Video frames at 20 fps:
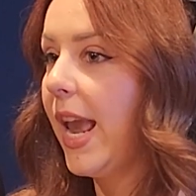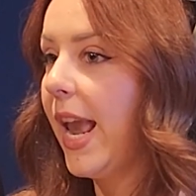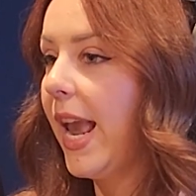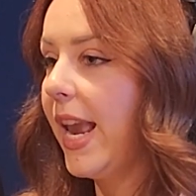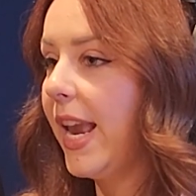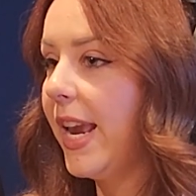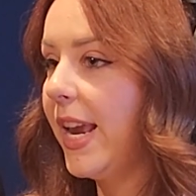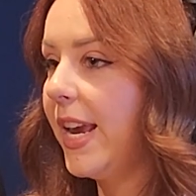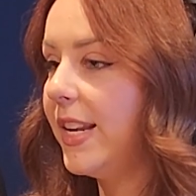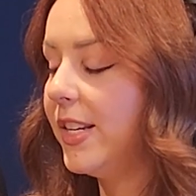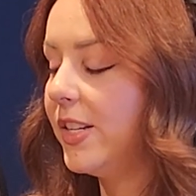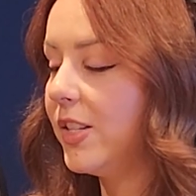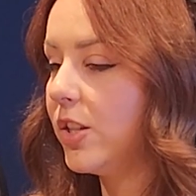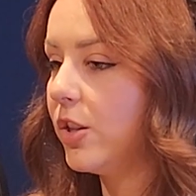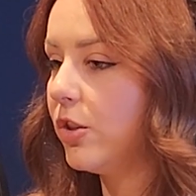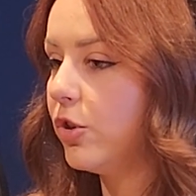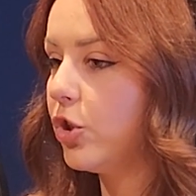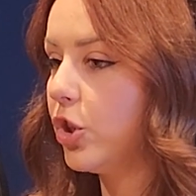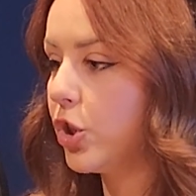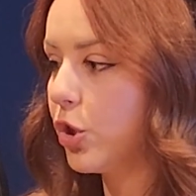And
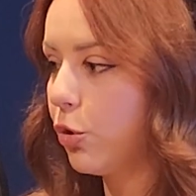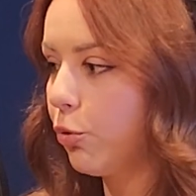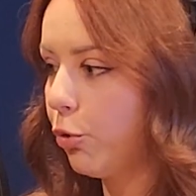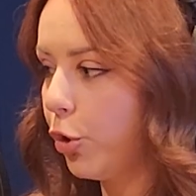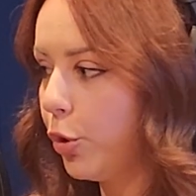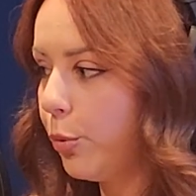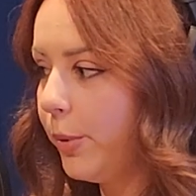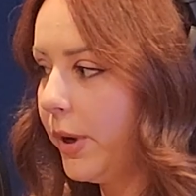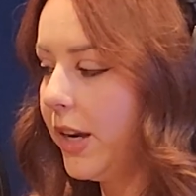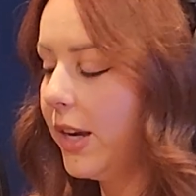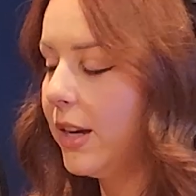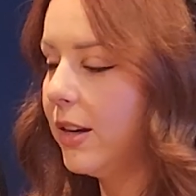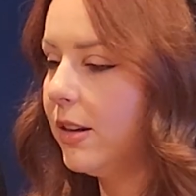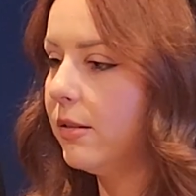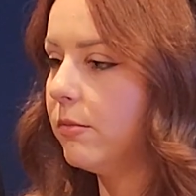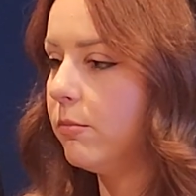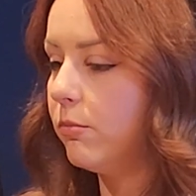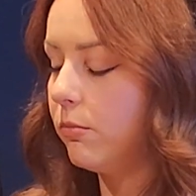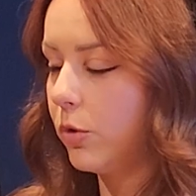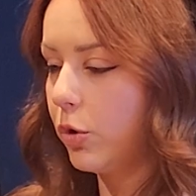just grooming
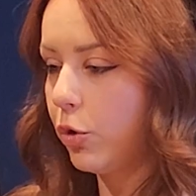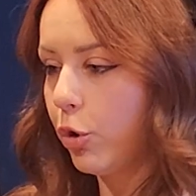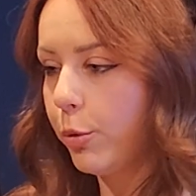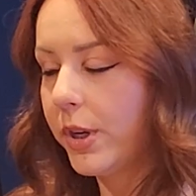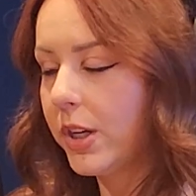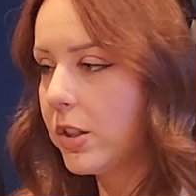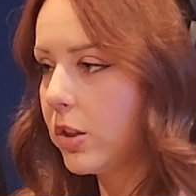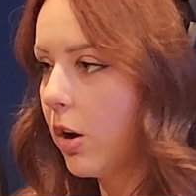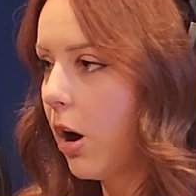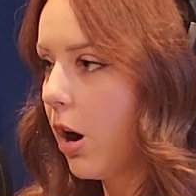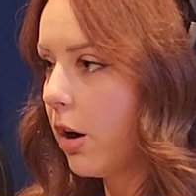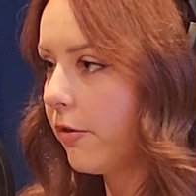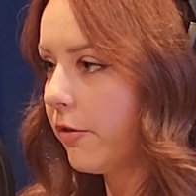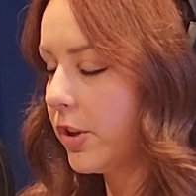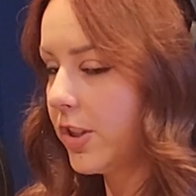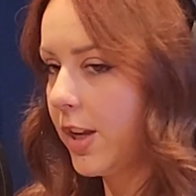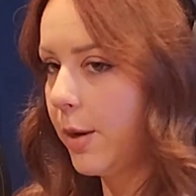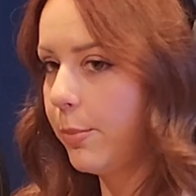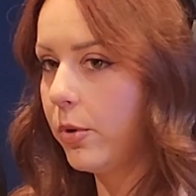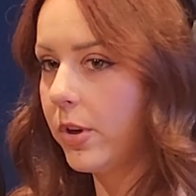a dog, for
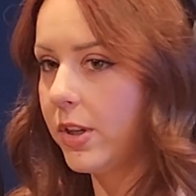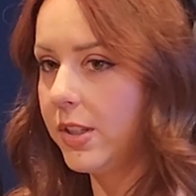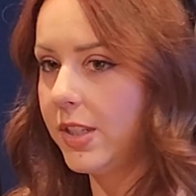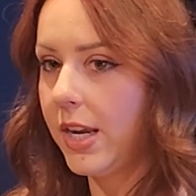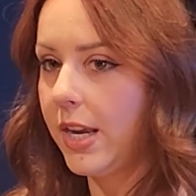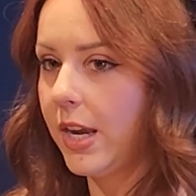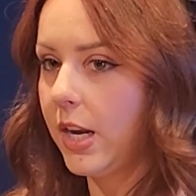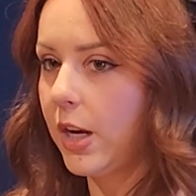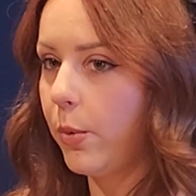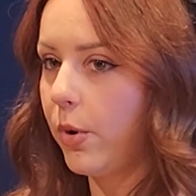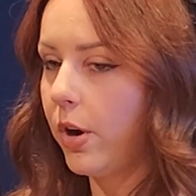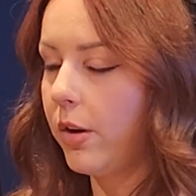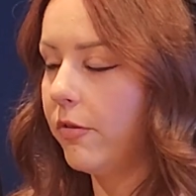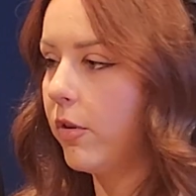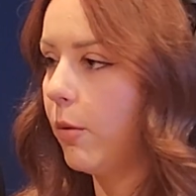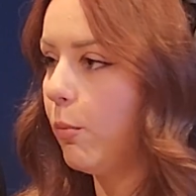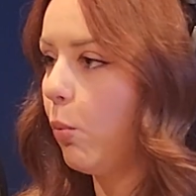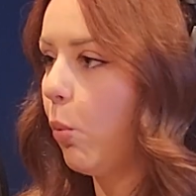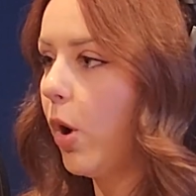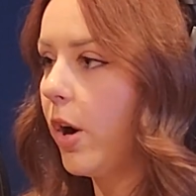example, can take anywhere
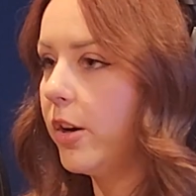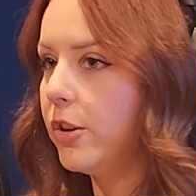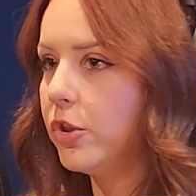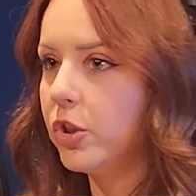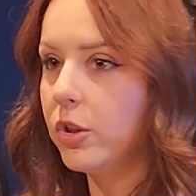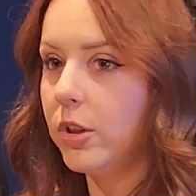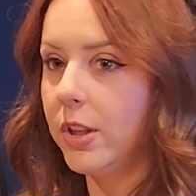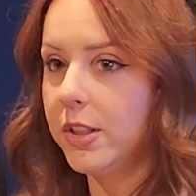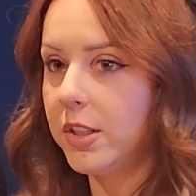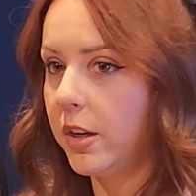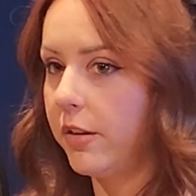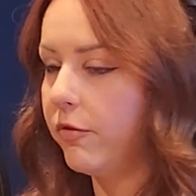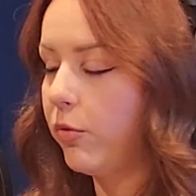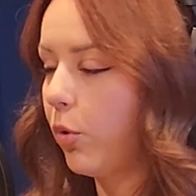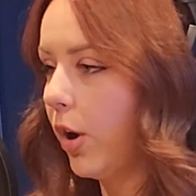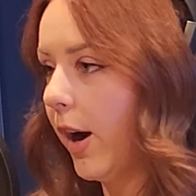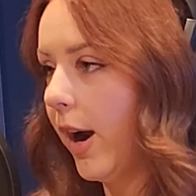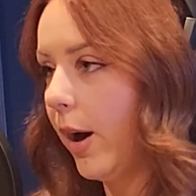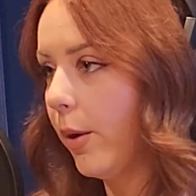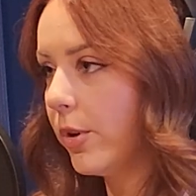from 1 to, let's say,
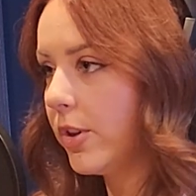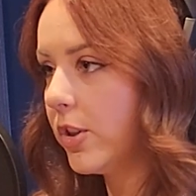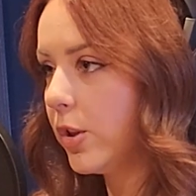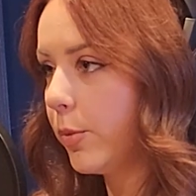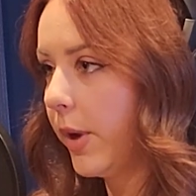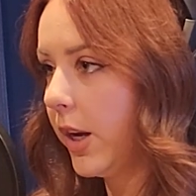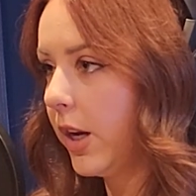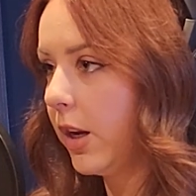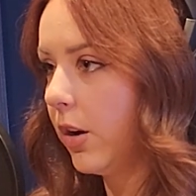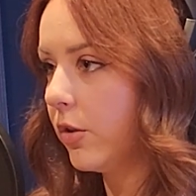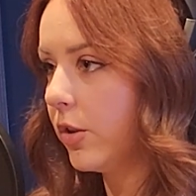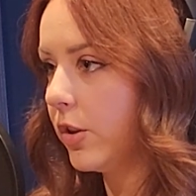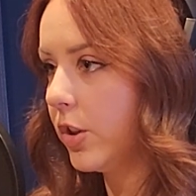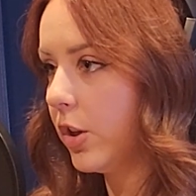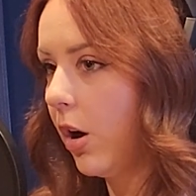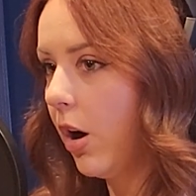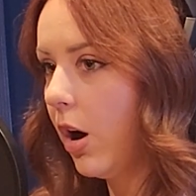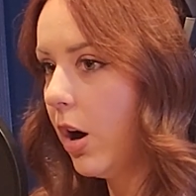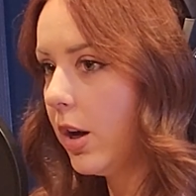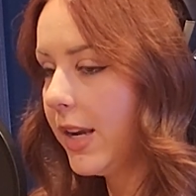4 hours, depending on the
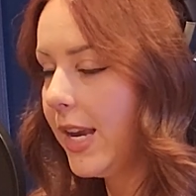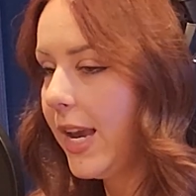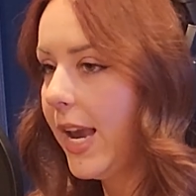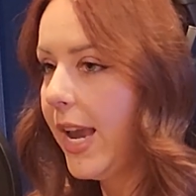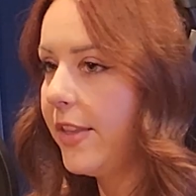dog.